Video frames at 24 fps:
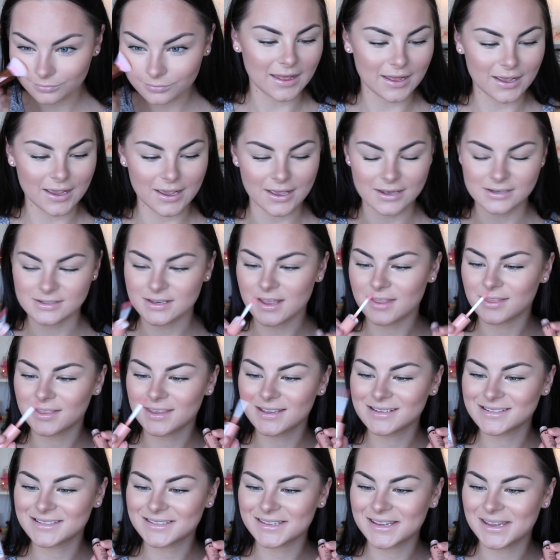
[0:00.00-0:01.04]
And
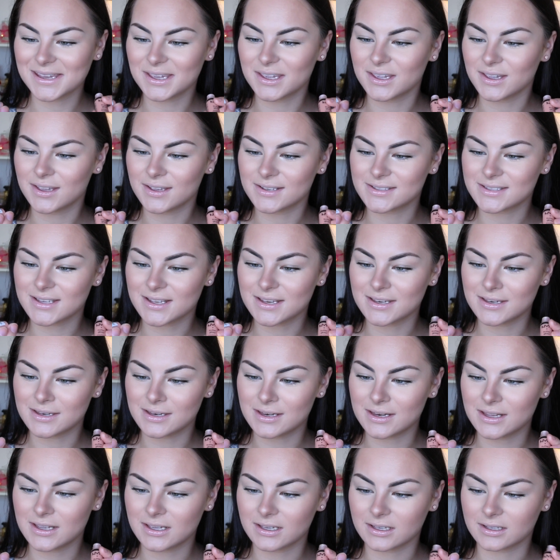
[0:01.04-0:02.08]
this is
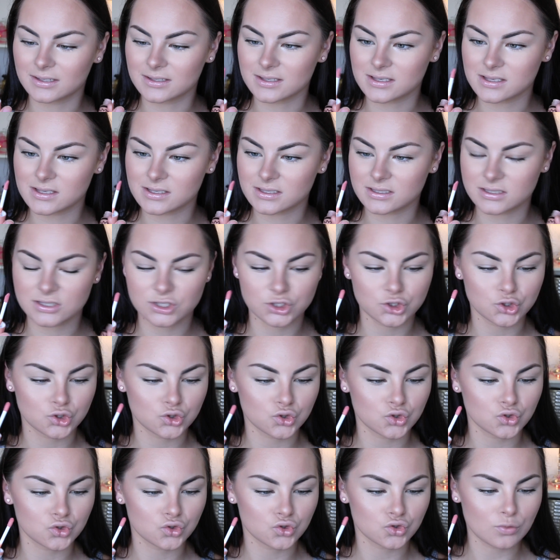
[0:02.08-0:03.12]

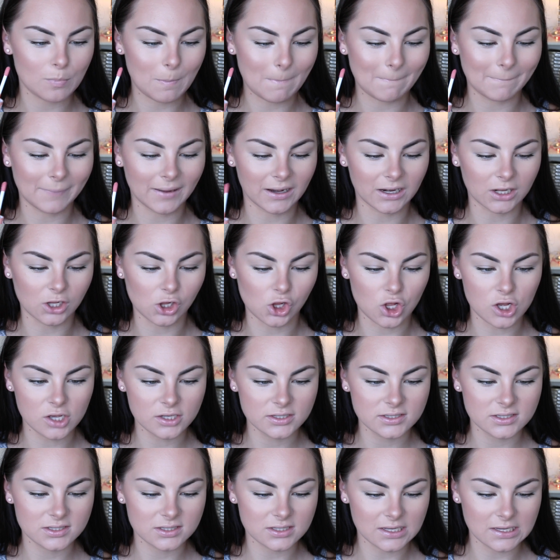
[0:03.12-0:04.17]
NYX's Butter
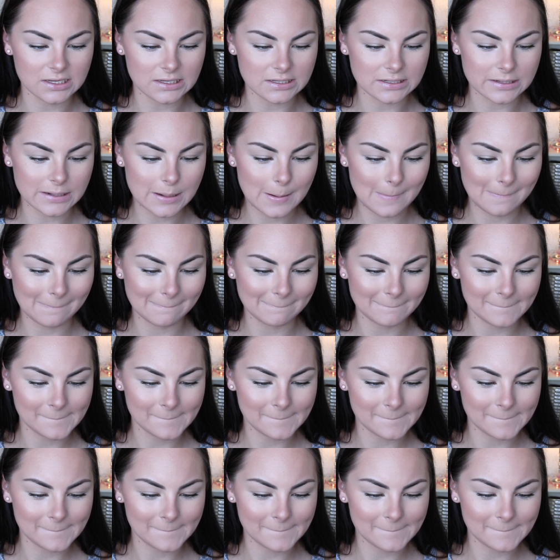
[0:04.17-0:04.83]
Gloss in